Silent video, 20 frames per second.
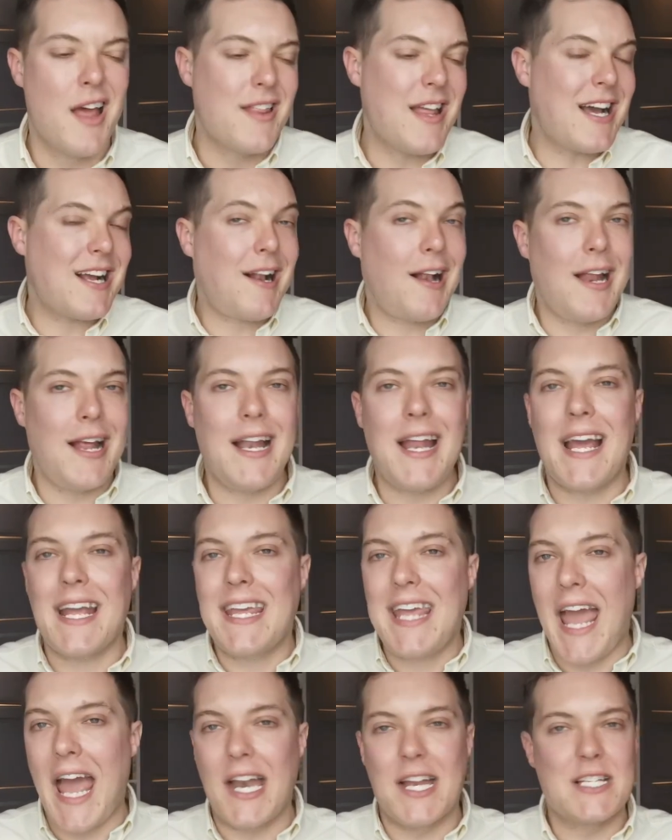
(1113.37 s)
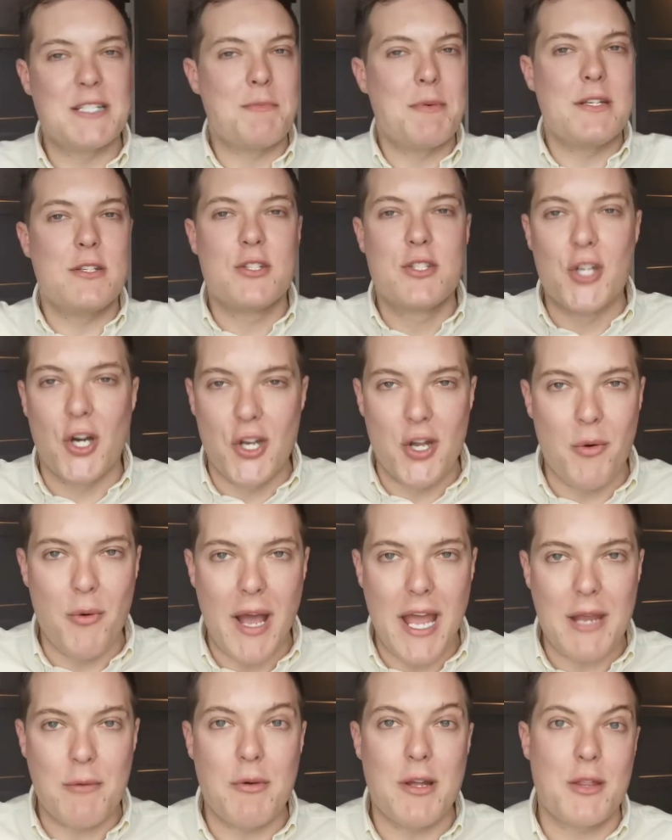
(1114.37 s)
That clearly, again, has been done
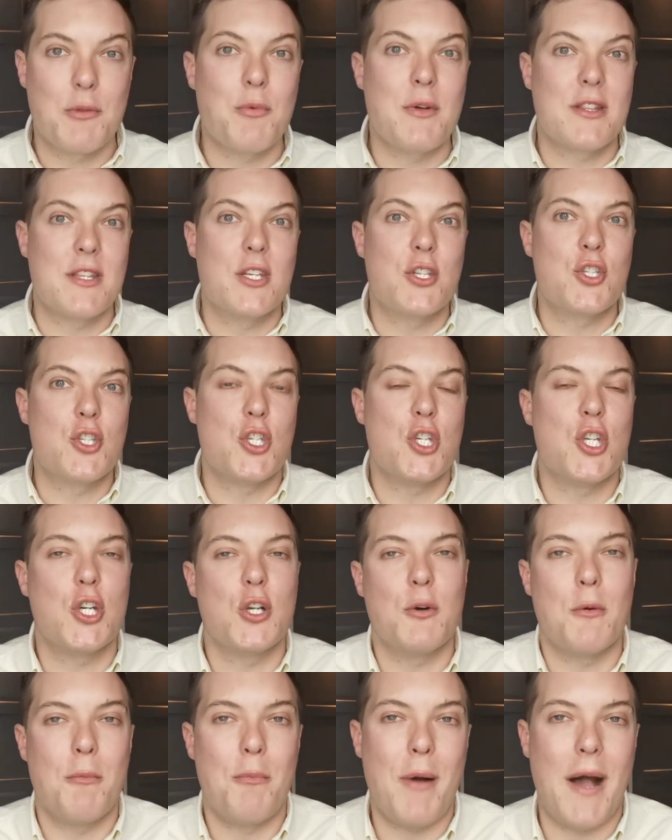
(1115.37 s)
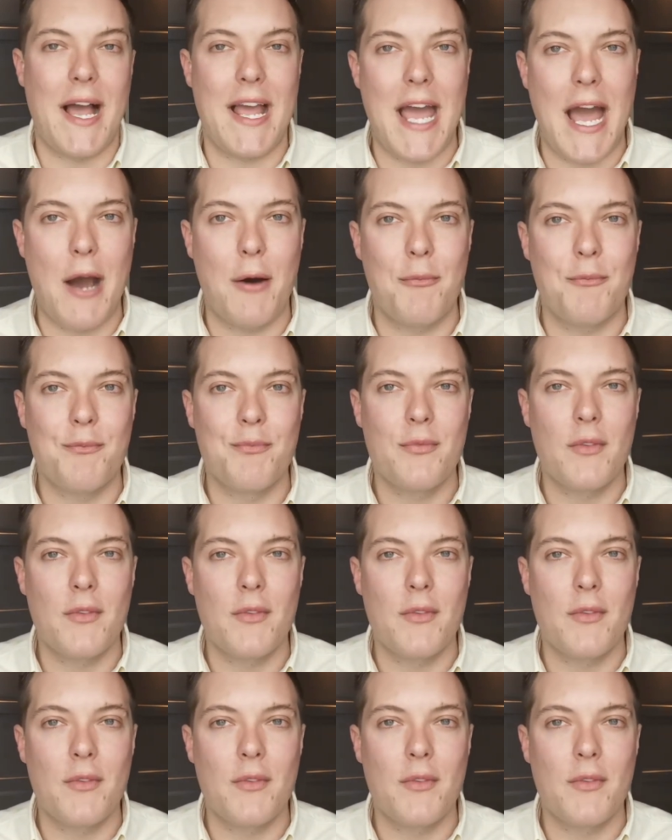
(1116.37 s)
away with with this new buyout.